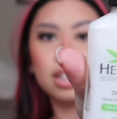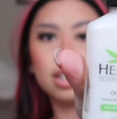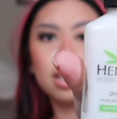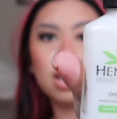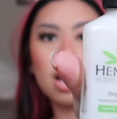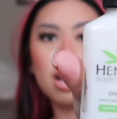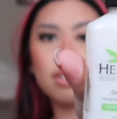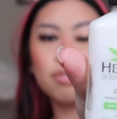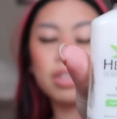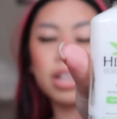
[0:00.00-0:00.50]

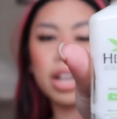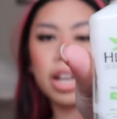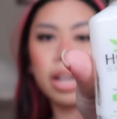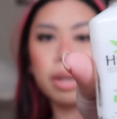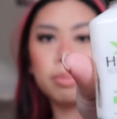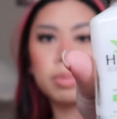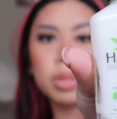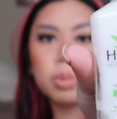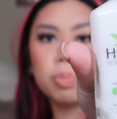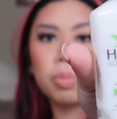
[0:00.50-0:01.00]
love the
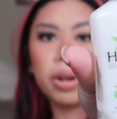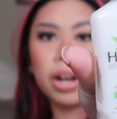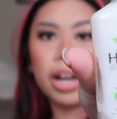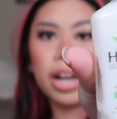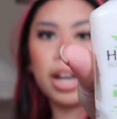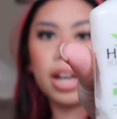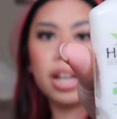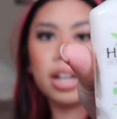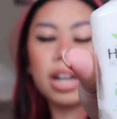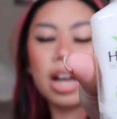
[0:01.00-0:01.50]
Hempz
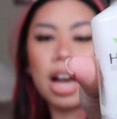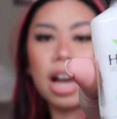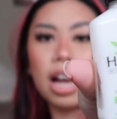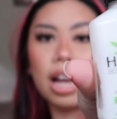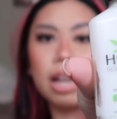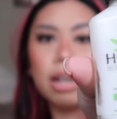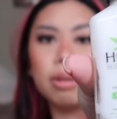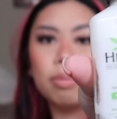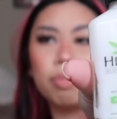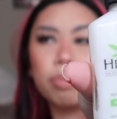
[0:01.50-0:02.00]
brand.
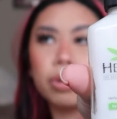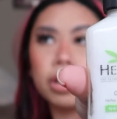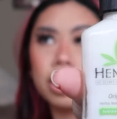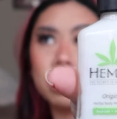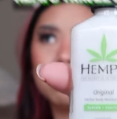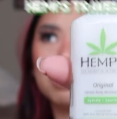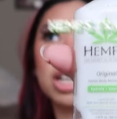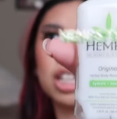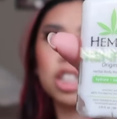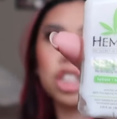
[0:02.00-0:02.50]
I
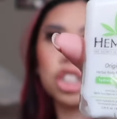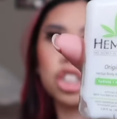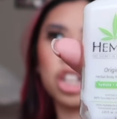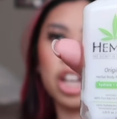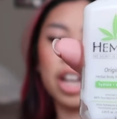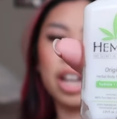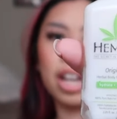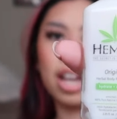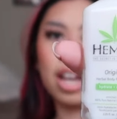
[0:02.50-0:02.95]
pretty much like